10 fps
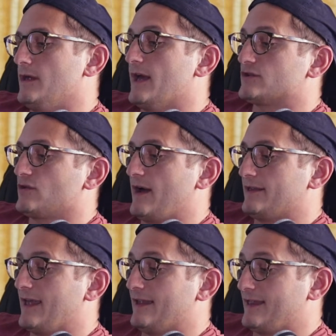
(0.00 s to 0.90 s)
So
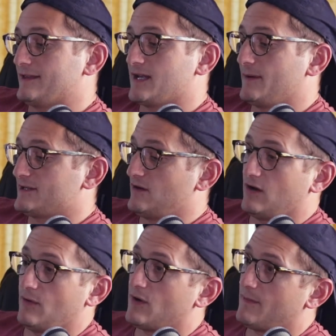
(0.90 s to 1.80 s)
at that time, I said,
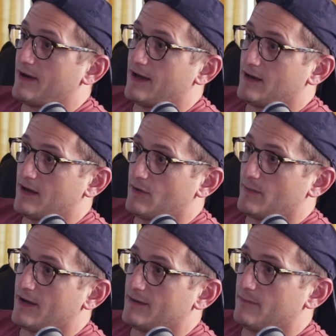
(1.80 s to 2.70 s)
I want to buy
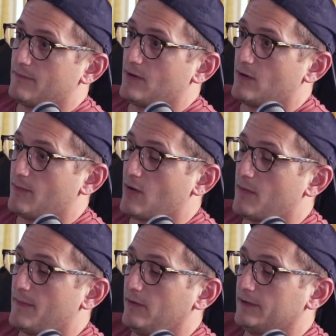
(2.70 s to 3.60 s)
an
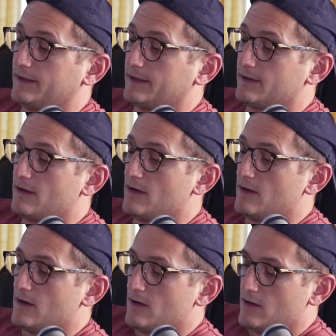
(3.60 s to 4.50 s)
apartment building, and
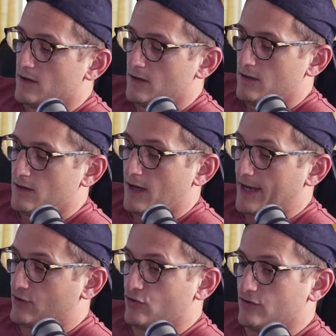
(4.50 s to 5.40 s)
I
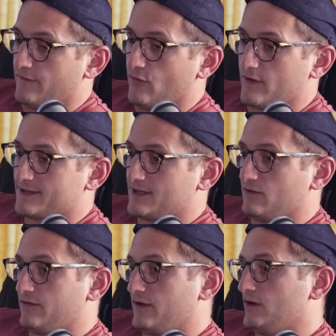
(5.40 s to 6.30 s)
couldn't afford a
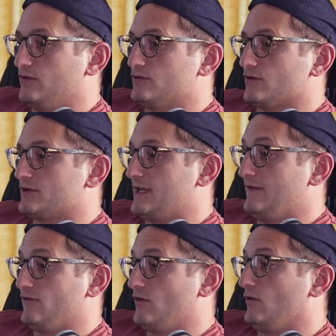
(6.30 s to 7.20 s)
single thing in New Jersey,
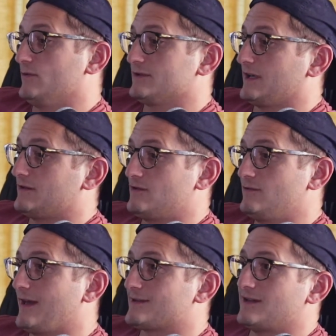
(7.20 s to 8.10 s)
even though it was like
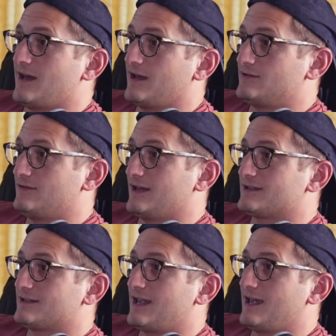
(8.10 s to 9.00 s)
2009,
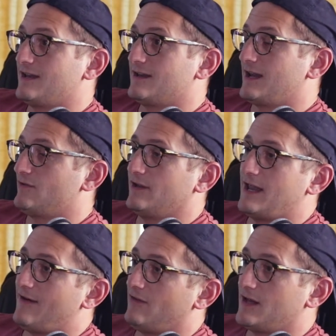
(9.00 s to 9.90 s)
2010. I really didn't
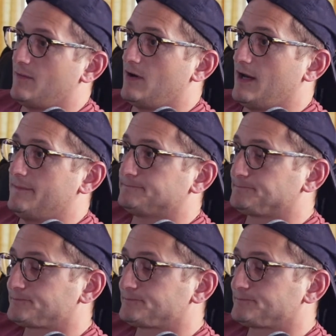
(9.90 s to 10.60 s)
have a lot of money,